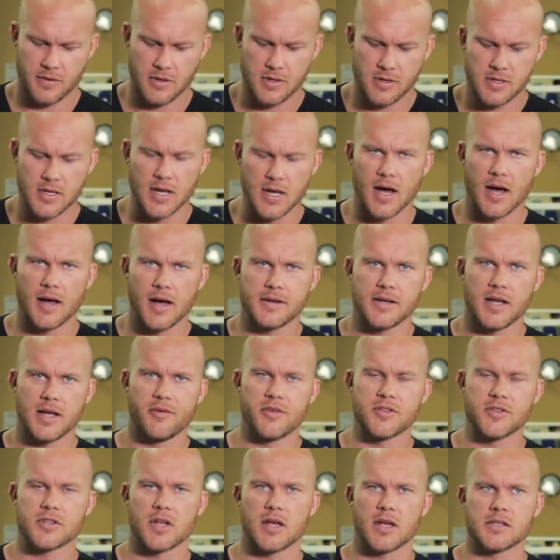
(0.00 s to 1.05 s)
Yeah, Dave,
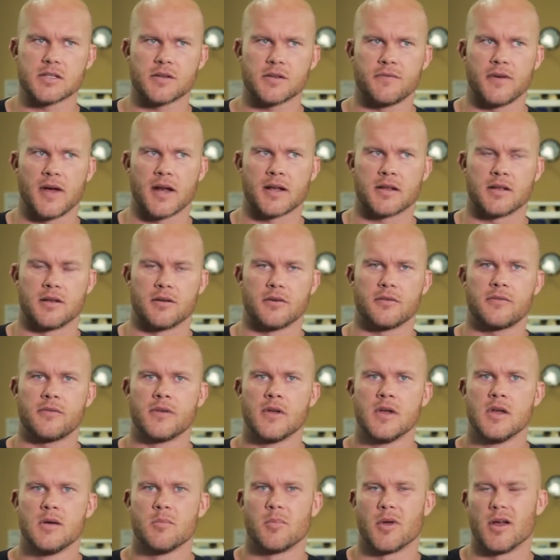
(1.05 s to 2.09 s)
it's effective,
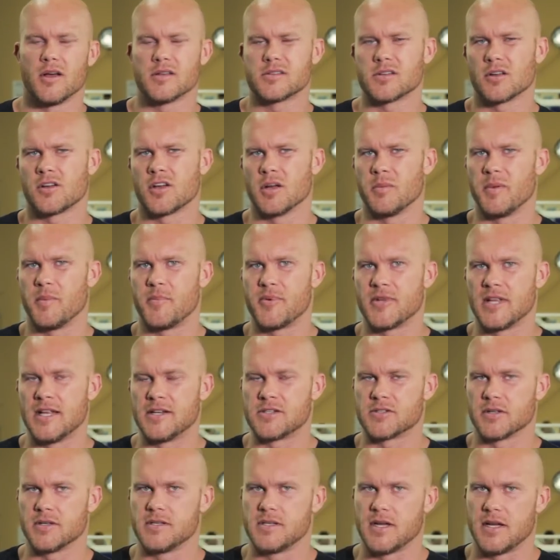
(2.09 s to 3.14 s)
but also could be
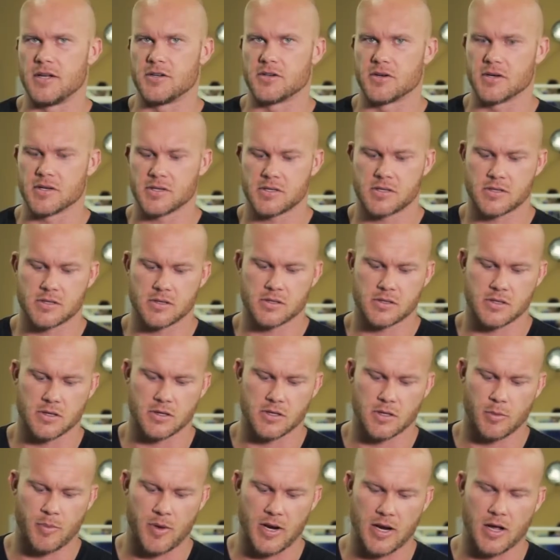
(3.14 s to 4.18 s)
potentially dangerous. So
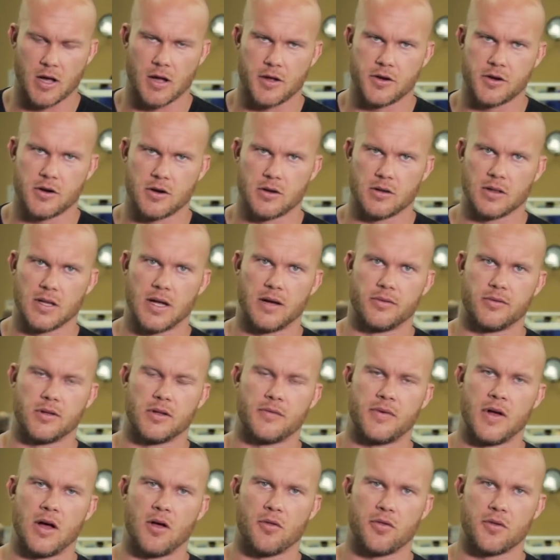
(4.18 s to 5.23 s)
depending on your level of
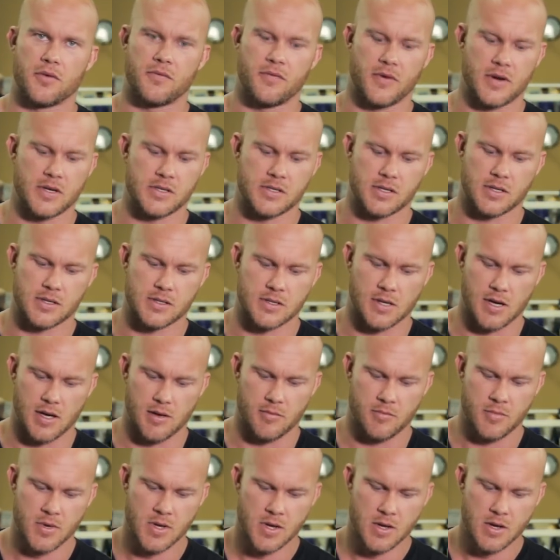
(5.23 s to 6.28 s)
health and fitness at the
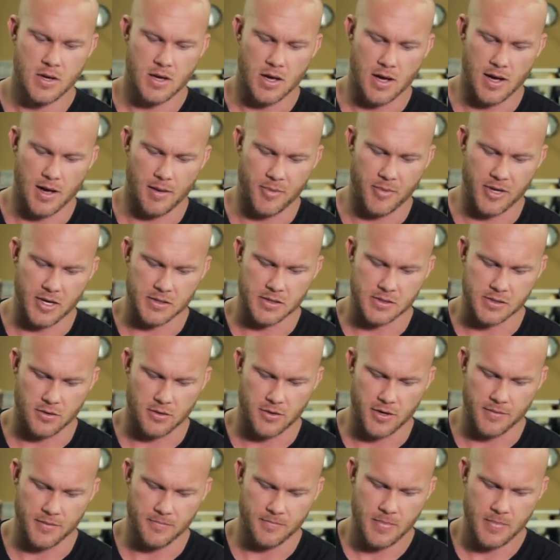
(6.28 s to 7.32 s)
time, be considerate.